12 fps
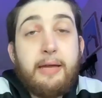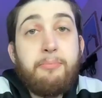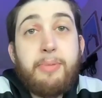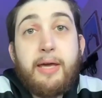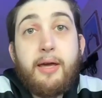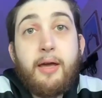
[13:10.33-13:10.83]
it
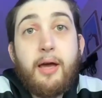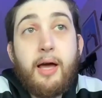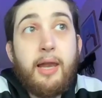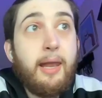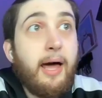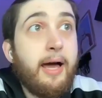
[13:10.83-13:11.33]
can
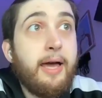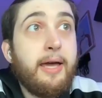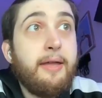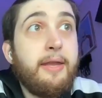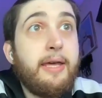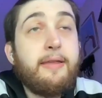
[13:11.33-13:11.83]
be a
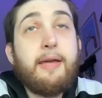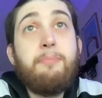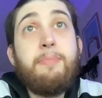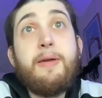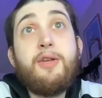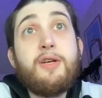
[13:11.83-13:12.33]
line, it
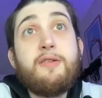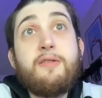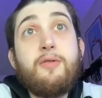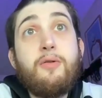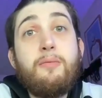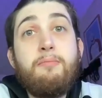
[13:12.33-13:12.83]
can be
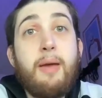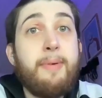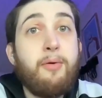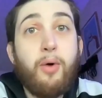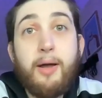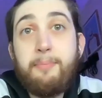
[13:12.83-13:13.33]
just
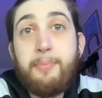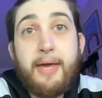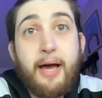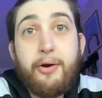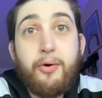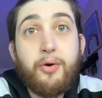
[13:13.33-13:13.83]
maybe one
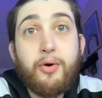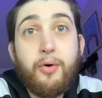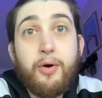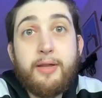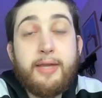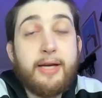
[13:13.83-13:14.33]
piano
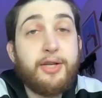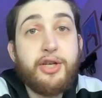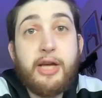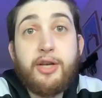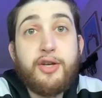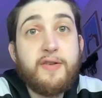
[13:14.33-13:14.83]
chord that
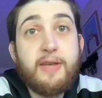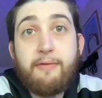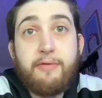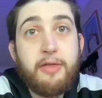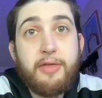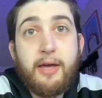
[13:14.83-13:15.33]
changes
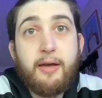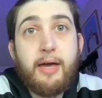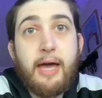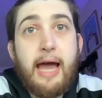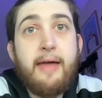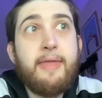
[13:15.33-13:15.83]

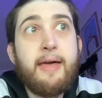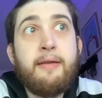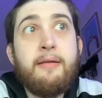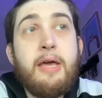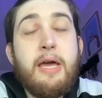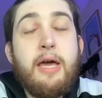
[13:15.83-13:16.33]
everything, and
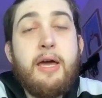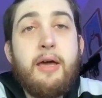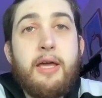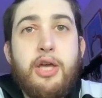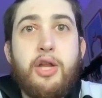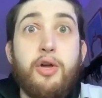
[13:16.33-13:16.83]
then
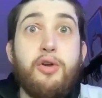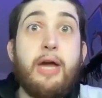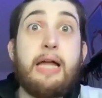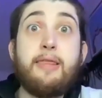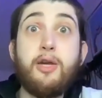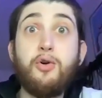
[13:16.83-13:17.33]

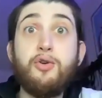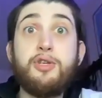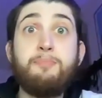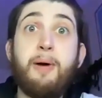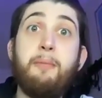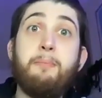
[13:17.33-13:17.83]
you get the
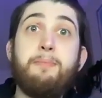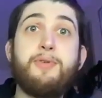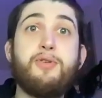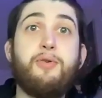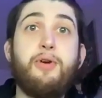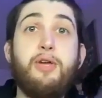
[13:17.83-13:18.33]

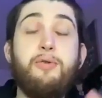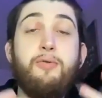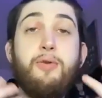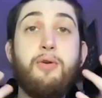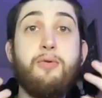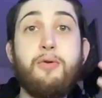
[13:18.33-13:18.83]
goosebumps, or
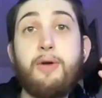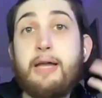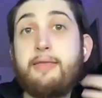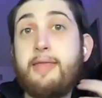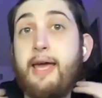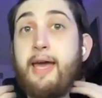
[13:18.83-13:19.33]
you
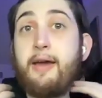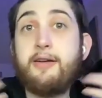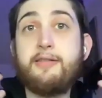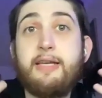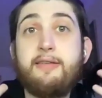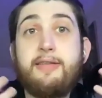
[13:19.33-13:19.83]
get the
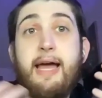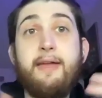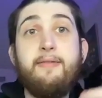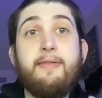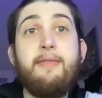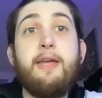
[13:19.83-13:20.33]
hairs they
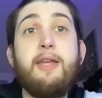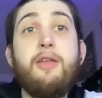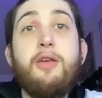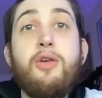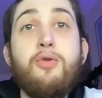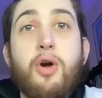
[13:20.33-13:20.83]
stand, and then
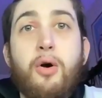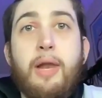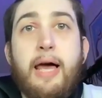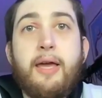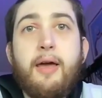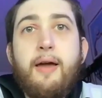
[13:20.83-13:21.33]
you go
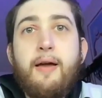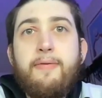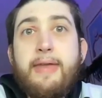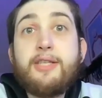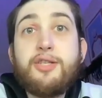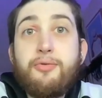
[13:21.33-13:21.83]
like,
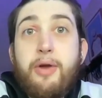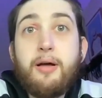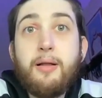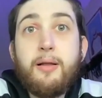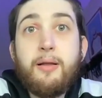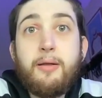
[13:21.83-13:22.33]
that's
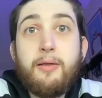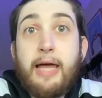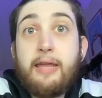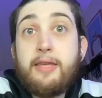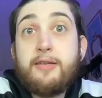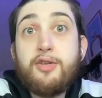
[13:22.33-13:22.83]
real,
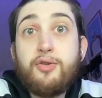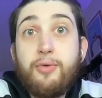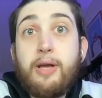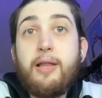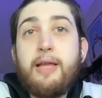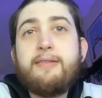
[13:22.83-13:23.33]
like this is
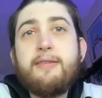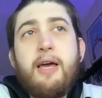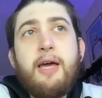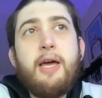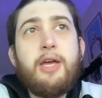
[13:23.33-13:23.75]
real. It's